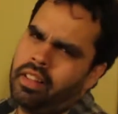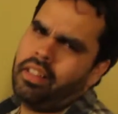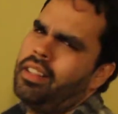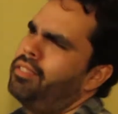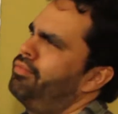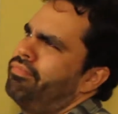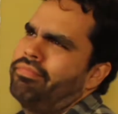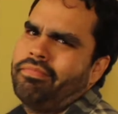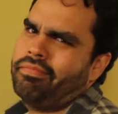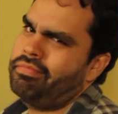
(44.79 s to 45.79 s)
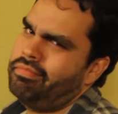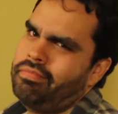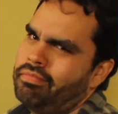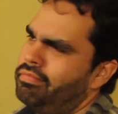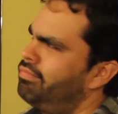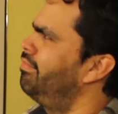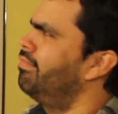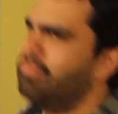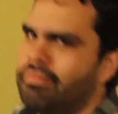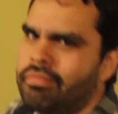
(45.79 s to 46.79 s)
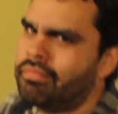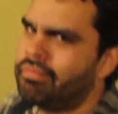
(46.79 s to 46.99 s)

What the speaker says: The Bad News Freaking Bears.